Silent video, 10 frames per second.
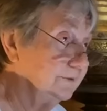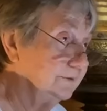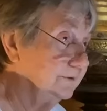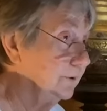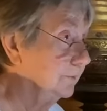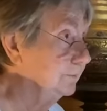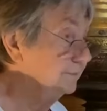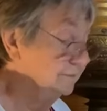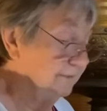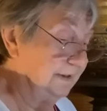Don't
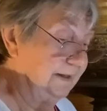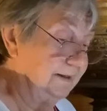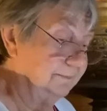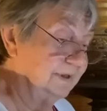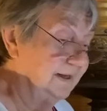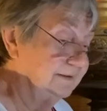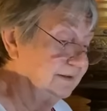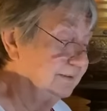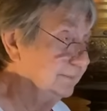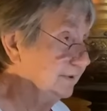blindly
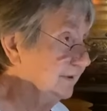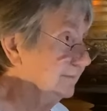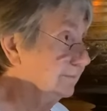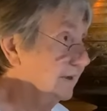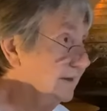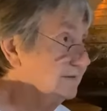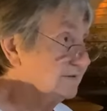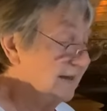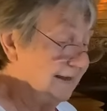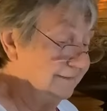believe what I
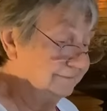say.